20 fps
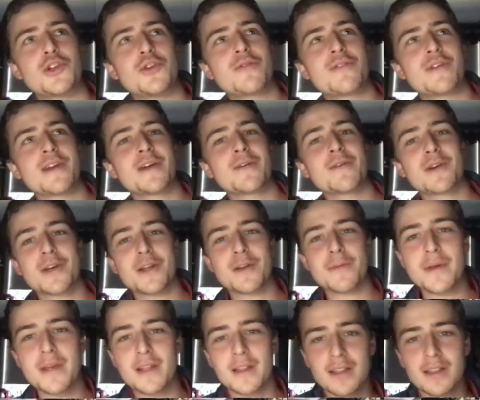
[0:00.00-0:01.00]
think it could
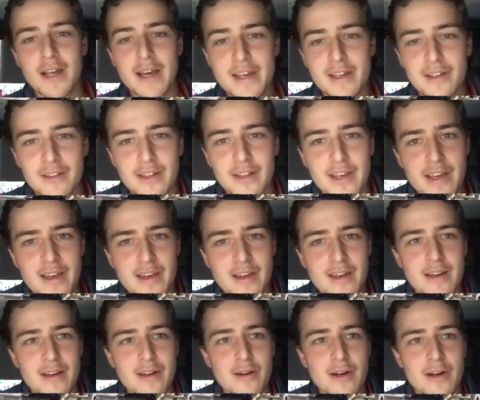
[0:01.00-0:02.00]
be likely
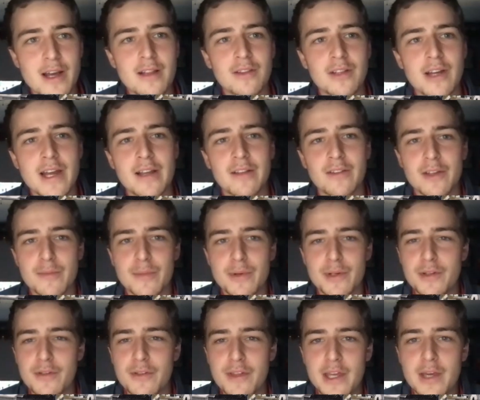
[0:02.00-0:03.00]
or not likely, but
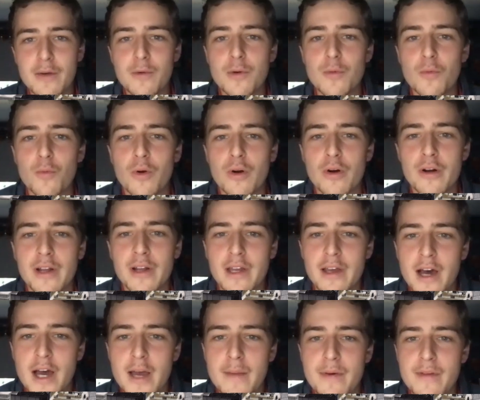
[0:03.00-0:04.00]
do you think it would work
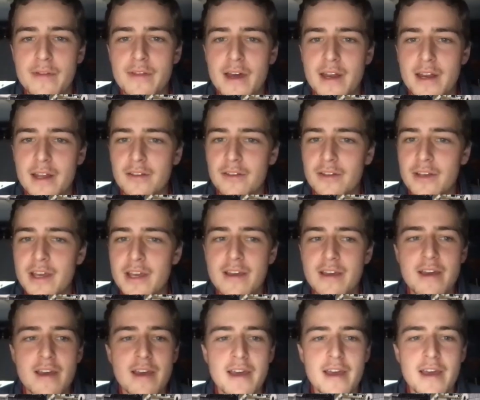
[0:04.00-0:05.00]
hypothetically
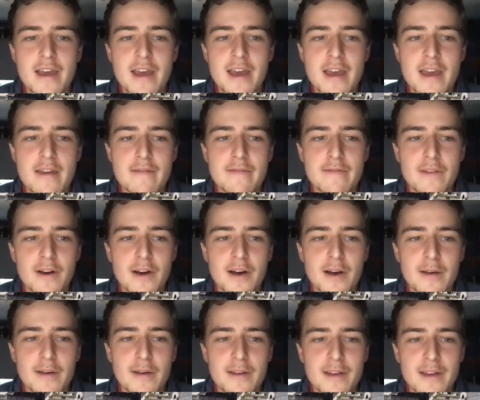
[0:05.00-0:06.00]
if
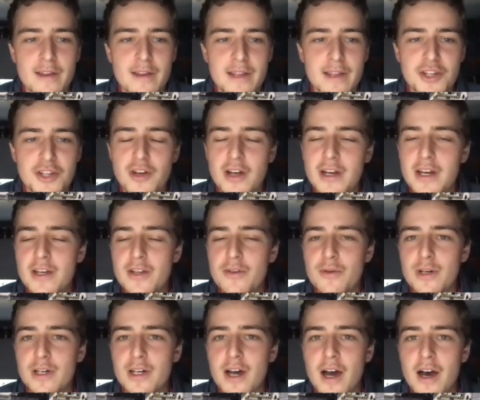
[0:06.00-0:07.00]
they try to do
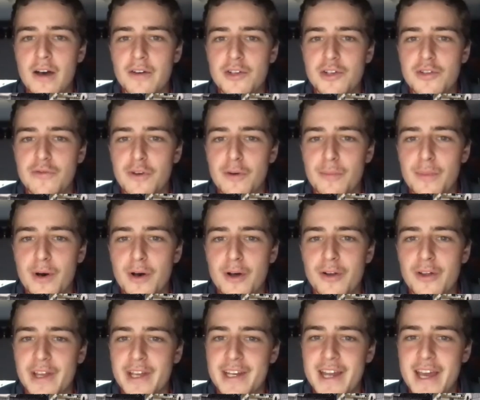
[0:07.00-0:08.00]
a college football or
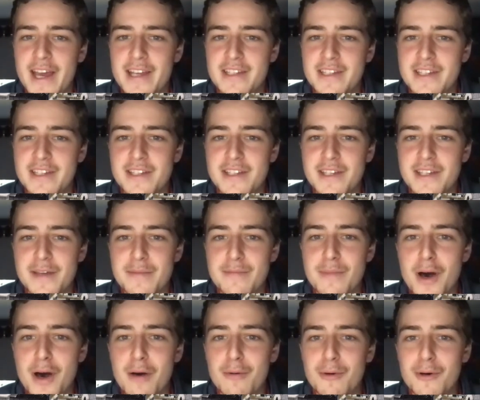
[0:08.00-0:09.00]
like an SEC
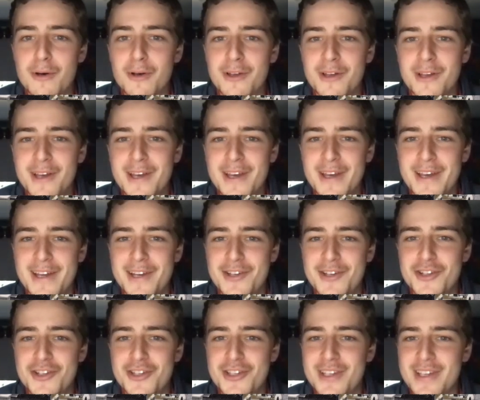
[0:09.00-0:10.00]
bubble and
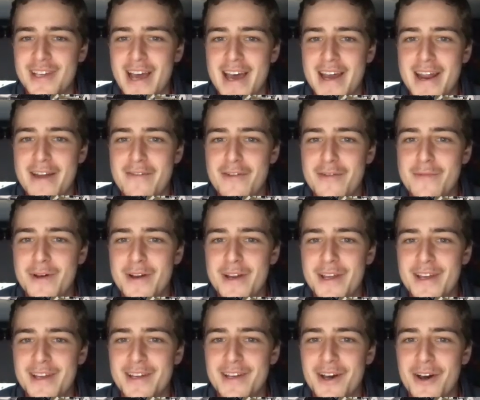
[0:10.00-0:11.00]
just had
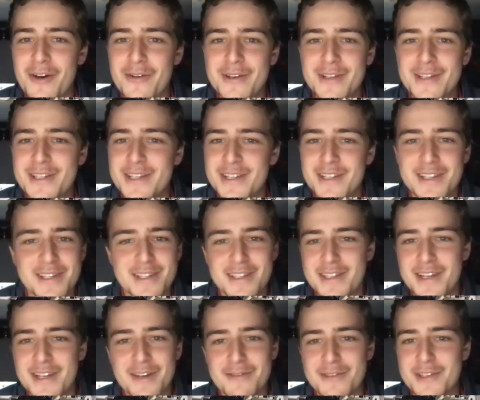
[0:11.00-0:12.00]
everybody go into
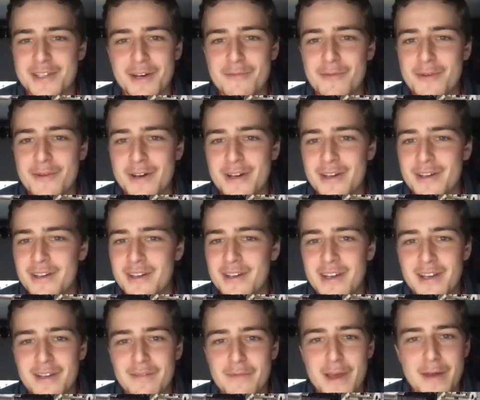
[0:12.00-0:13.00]
somewhere
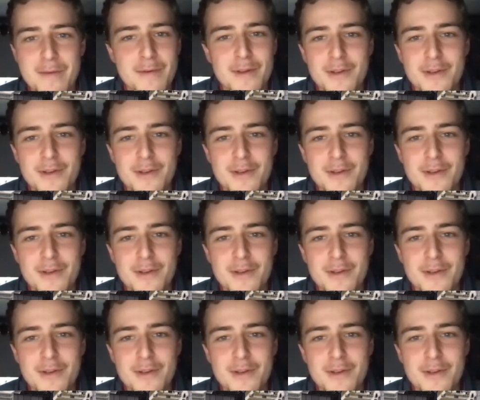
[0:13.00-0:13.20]
maybe in